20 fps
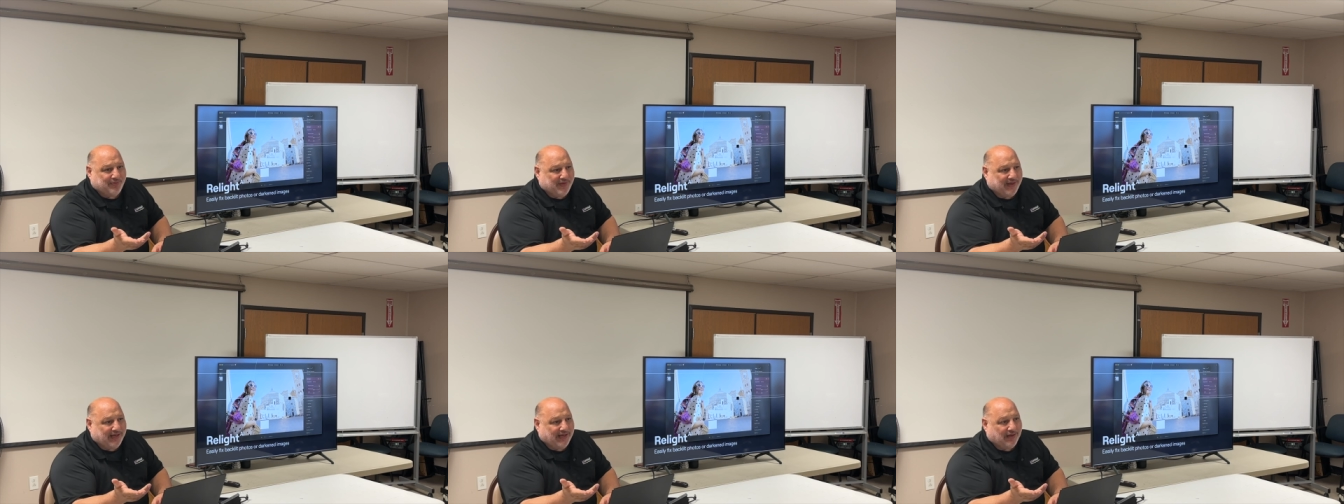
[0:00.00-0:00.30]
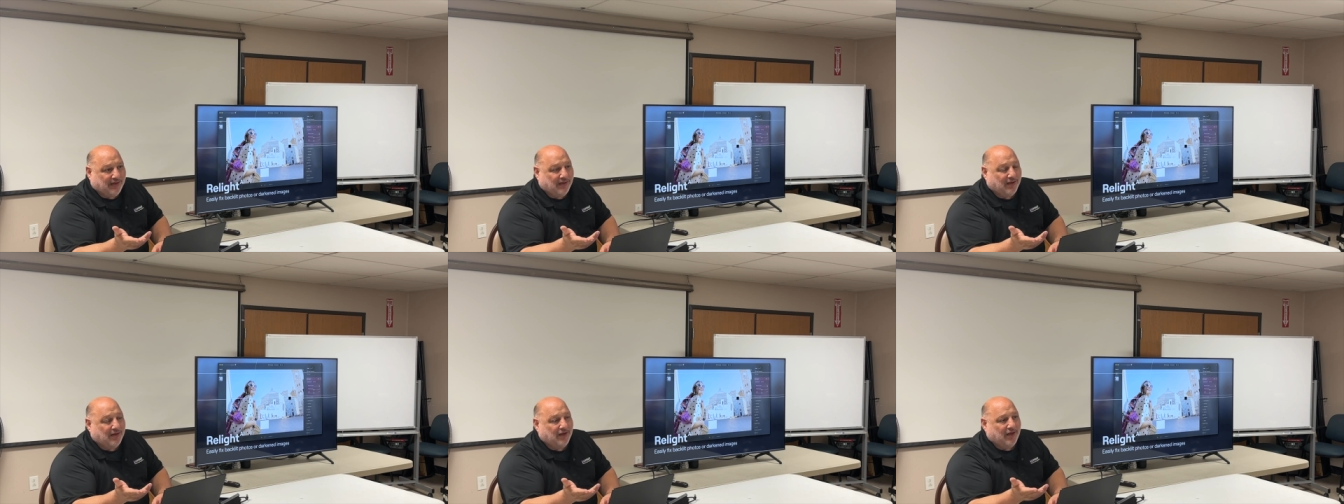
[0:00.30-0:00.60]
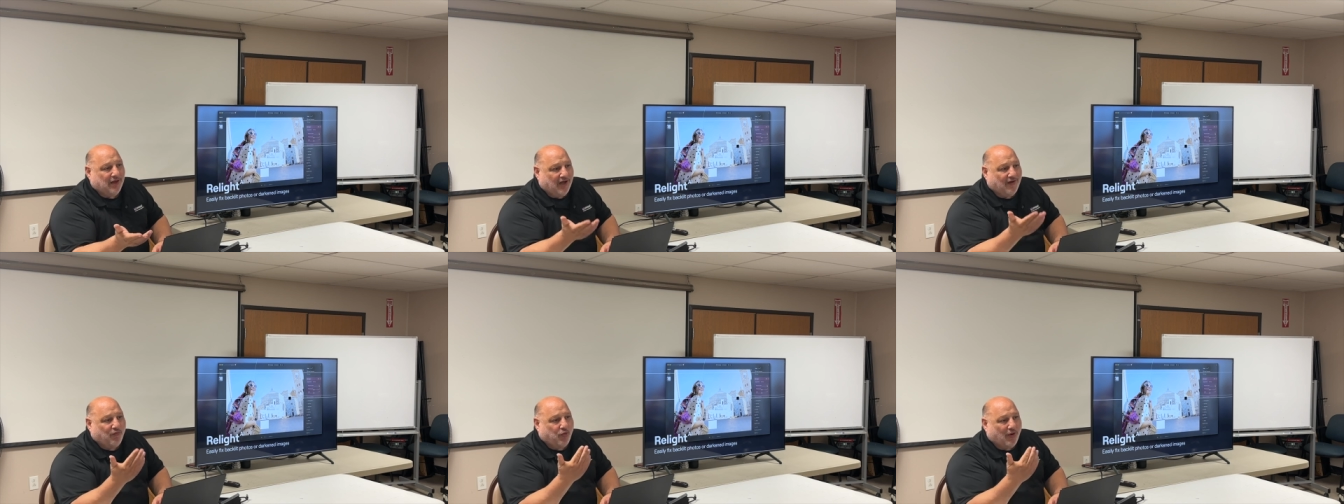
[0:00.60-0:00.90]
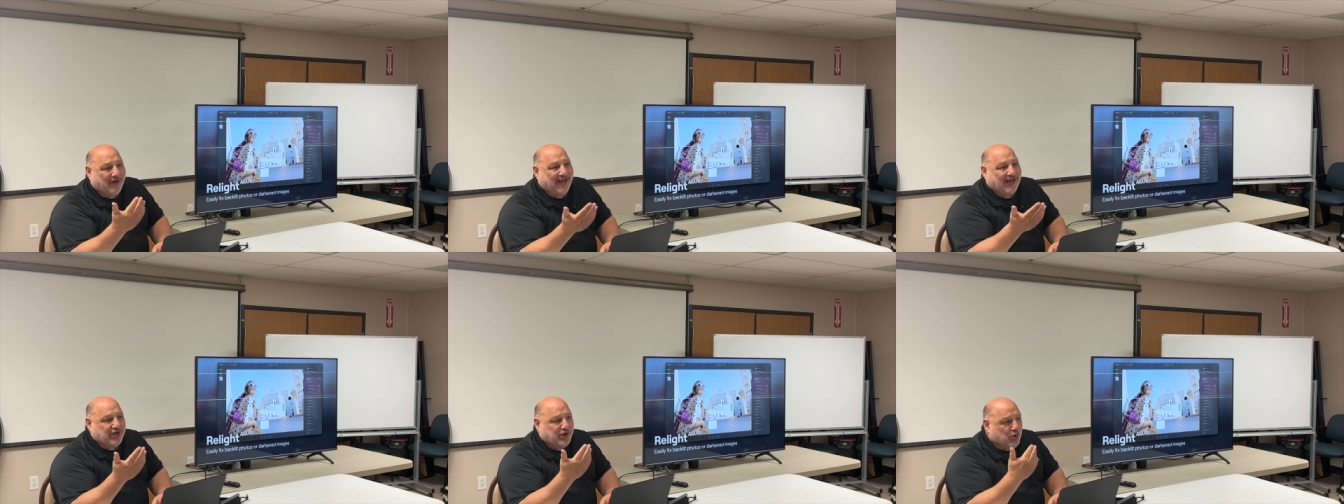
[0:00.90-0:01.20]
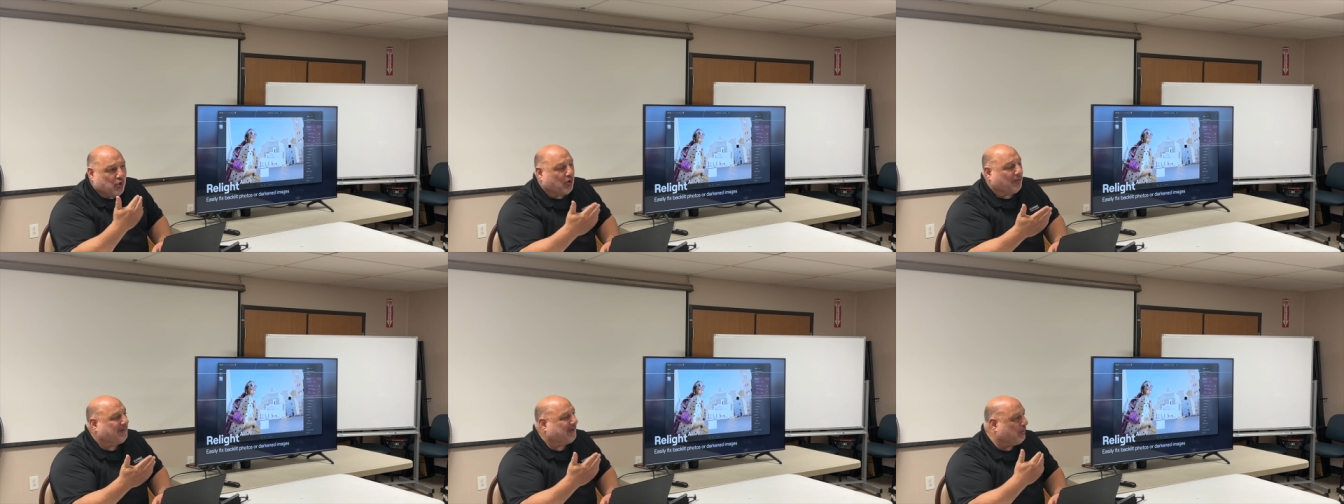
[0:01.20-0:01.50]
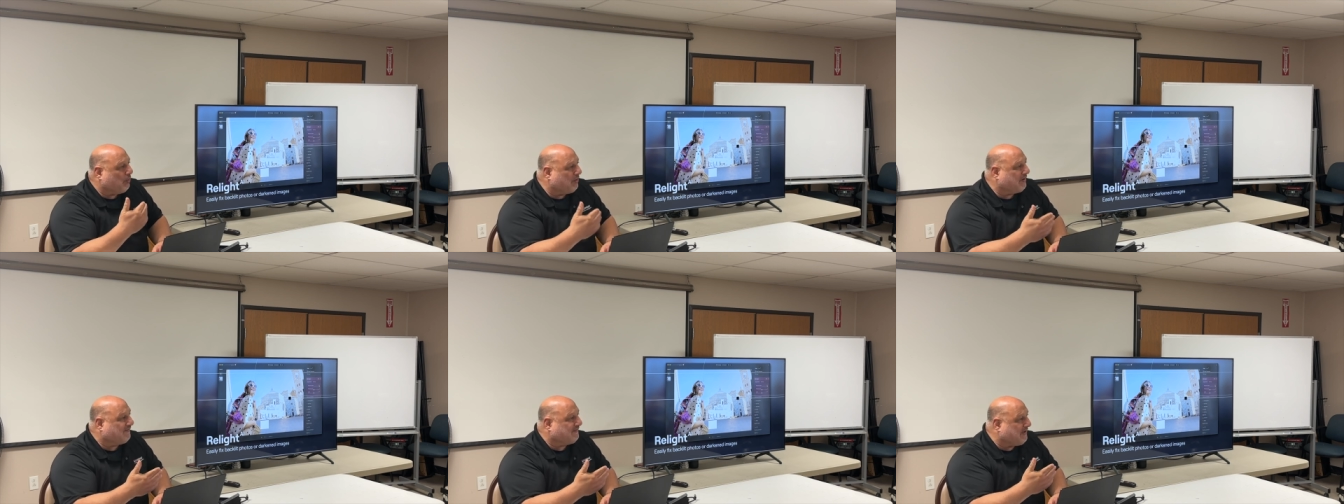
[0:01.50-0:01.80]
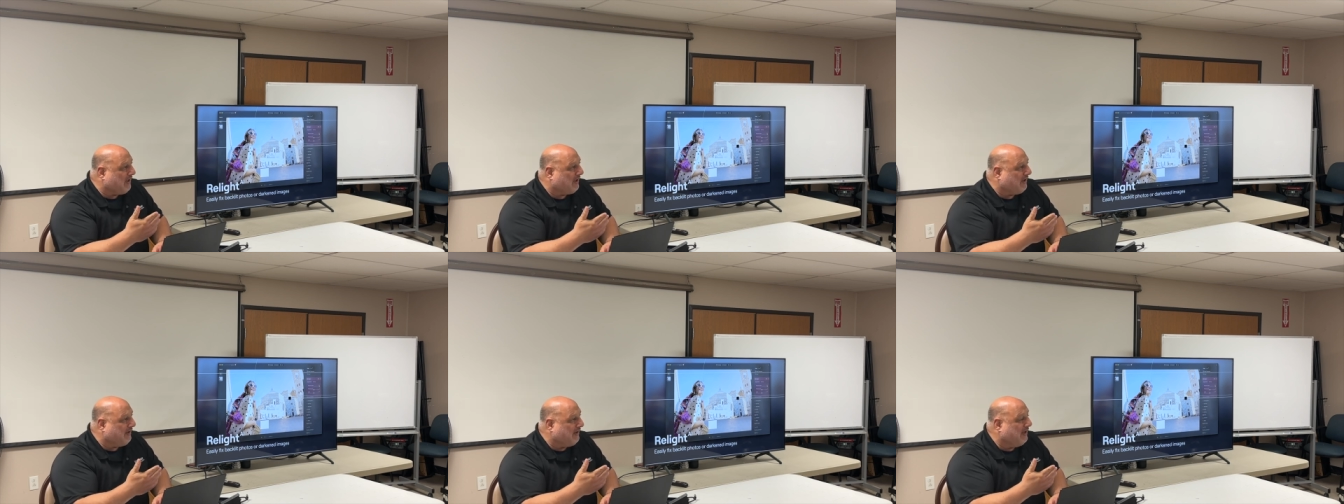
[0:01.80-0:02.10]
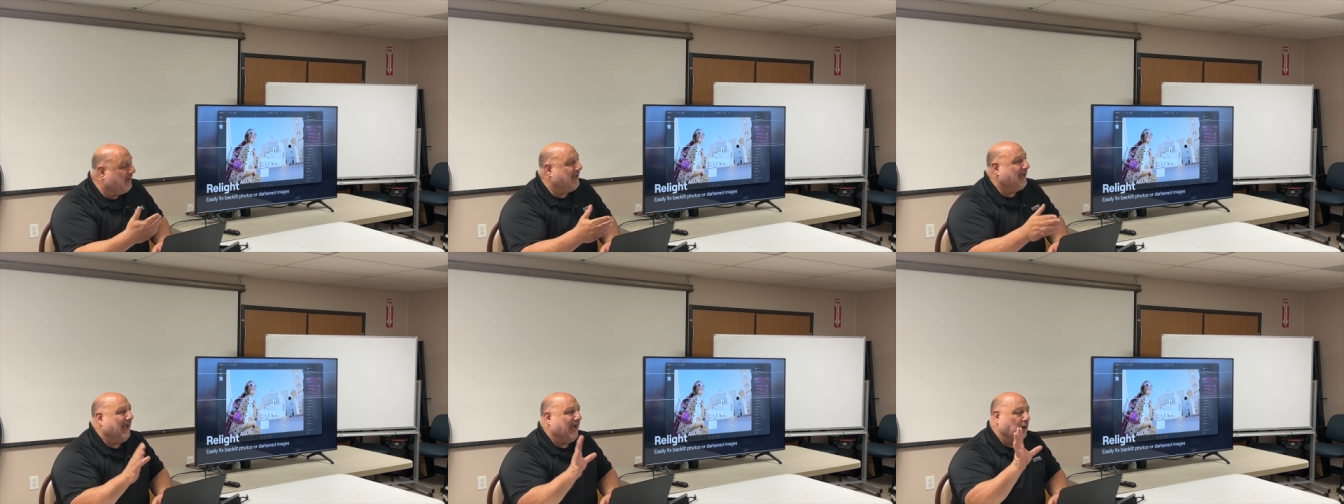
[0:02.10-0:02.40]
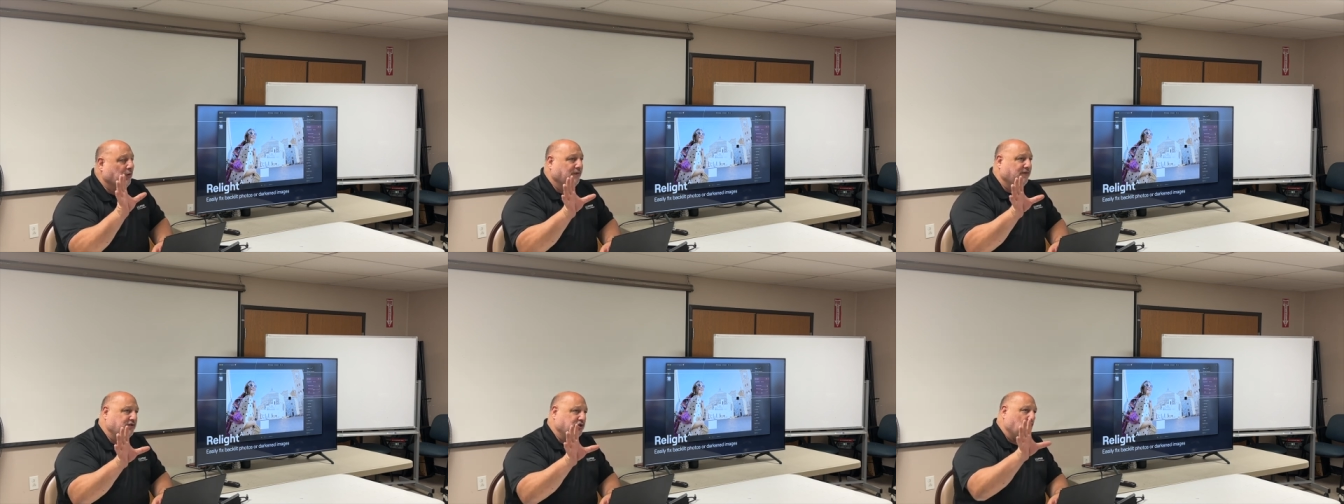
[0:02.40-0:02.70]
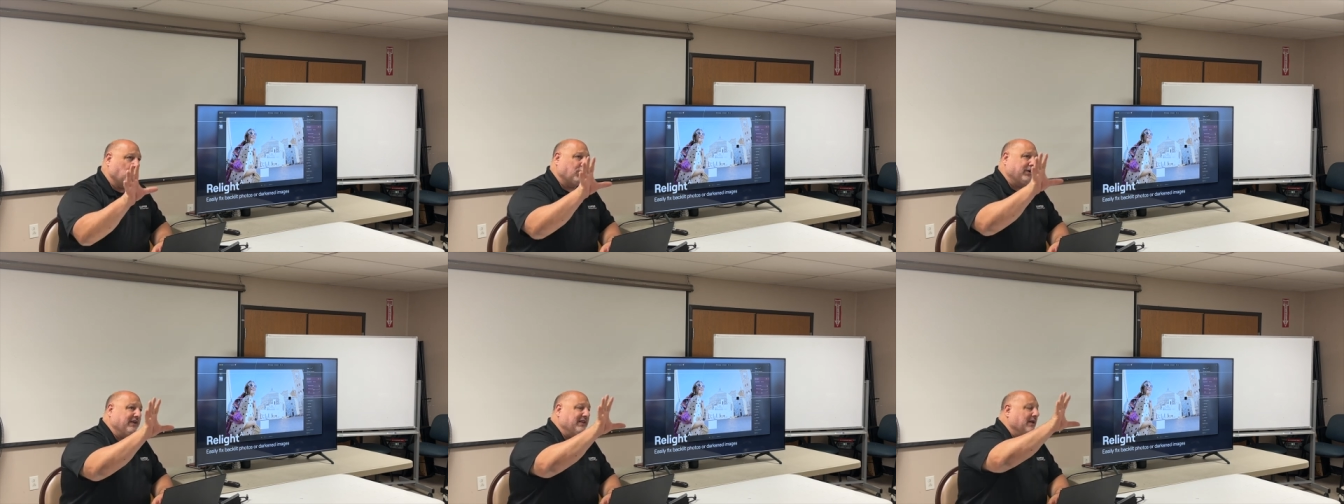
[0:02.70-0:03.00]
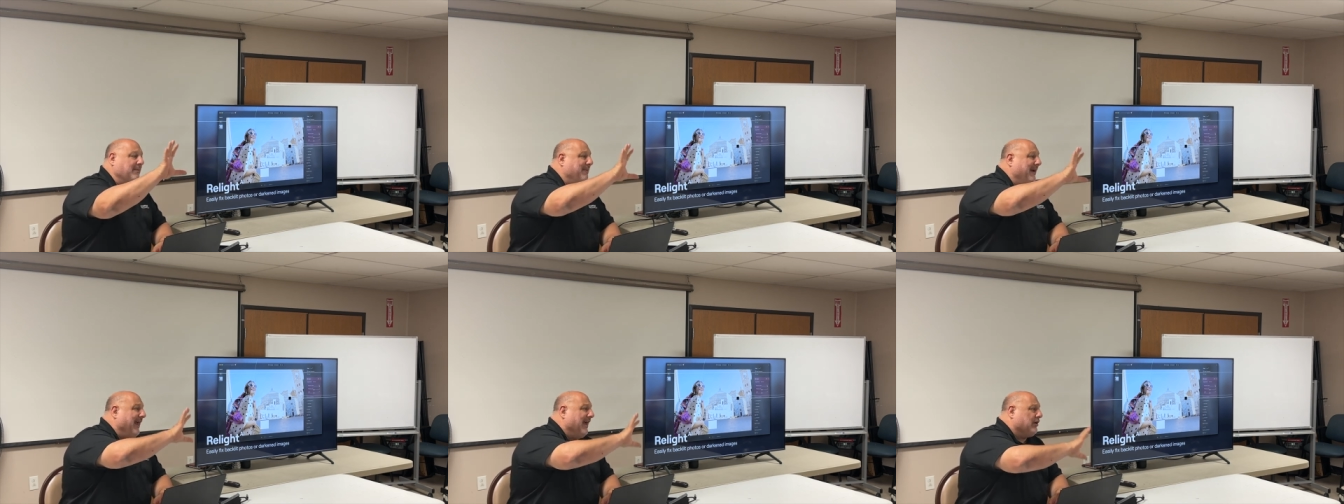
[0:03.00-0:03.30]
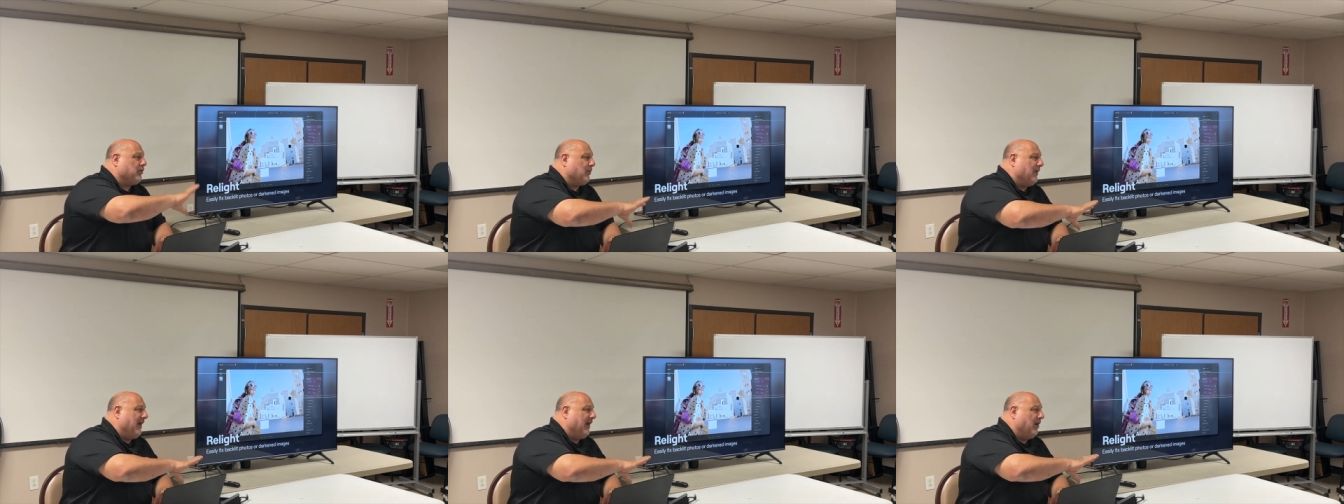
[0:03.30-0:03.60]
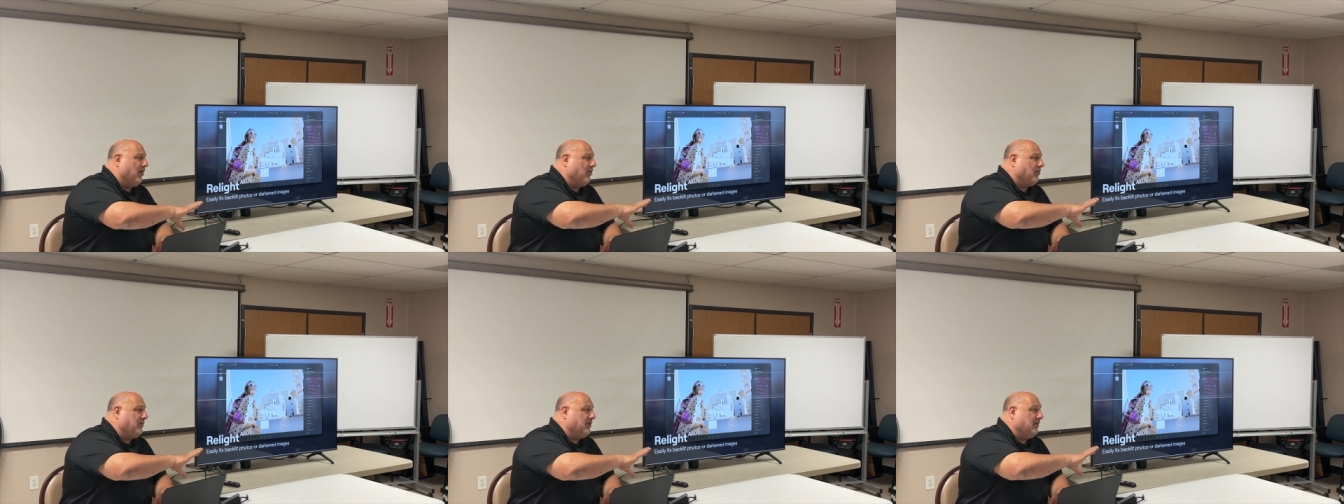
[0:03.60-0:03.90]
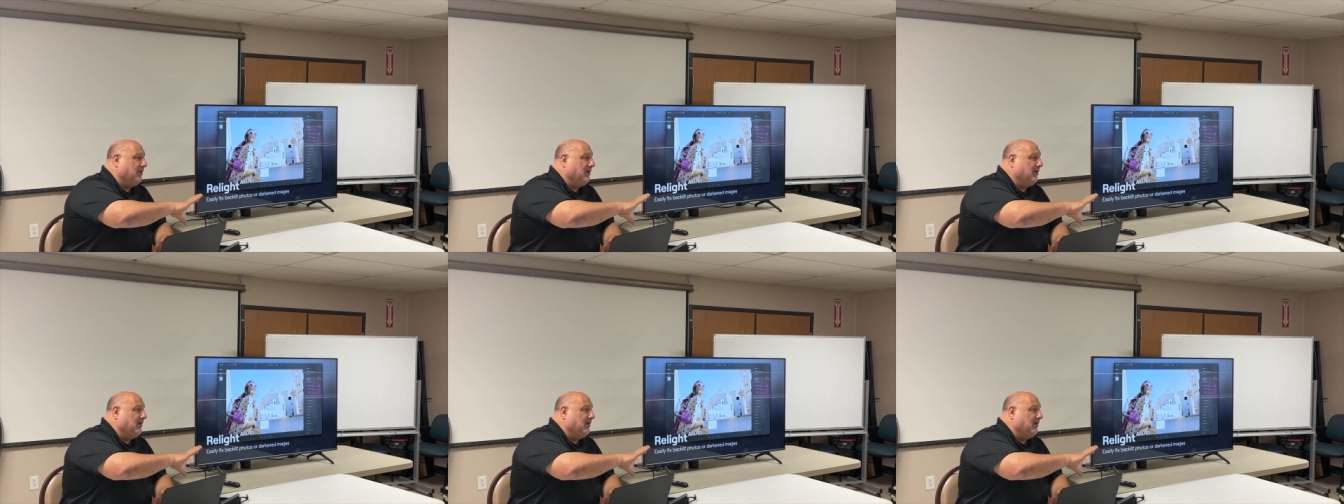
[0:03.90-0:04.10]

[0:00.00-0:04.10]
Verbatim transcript: thing of what I normally would have done. I would have darkened the background